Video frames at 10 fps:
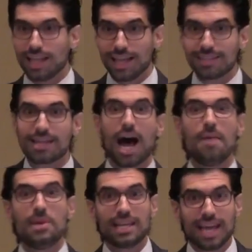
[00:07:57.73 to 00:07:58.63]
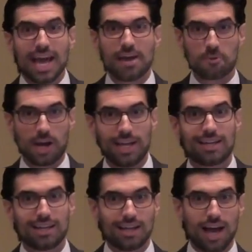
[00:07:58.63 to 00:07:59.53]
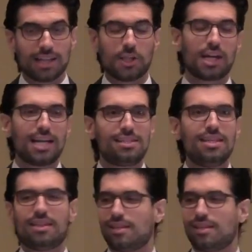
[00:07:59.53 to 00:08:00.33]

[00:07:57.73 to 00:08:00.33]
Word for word: And time and again, right, I look and I see